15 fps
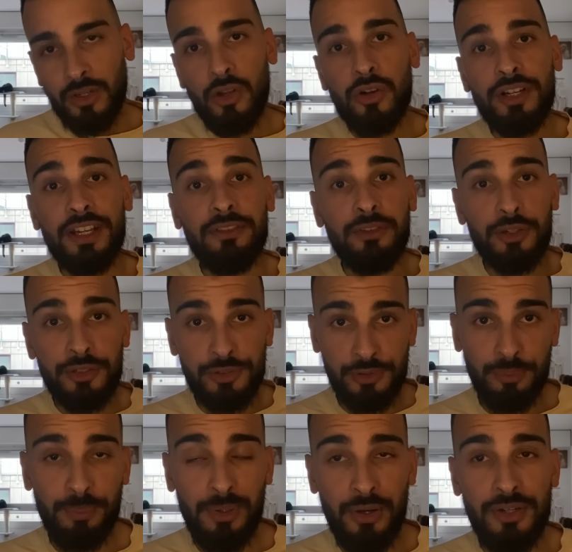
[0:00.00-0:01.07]
Okay, for 2
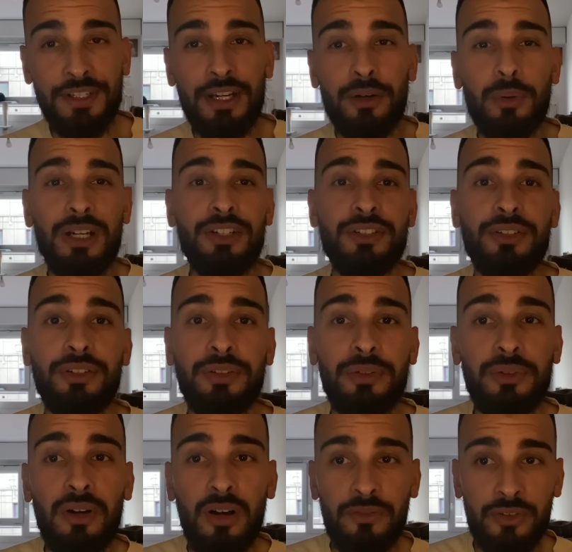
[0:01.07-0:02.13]
points, I will show
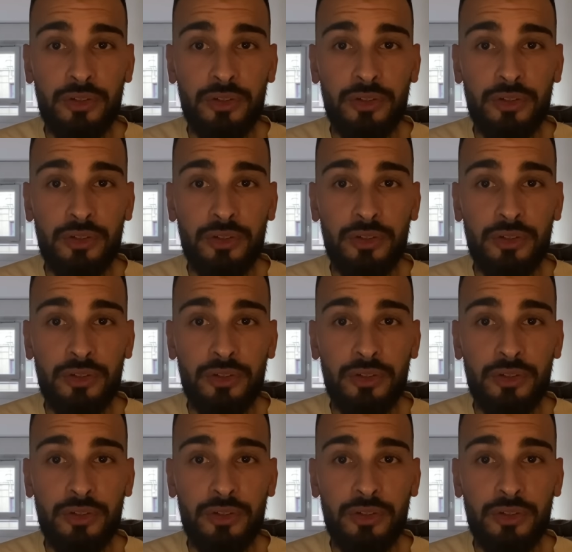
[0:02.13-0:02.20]
you, of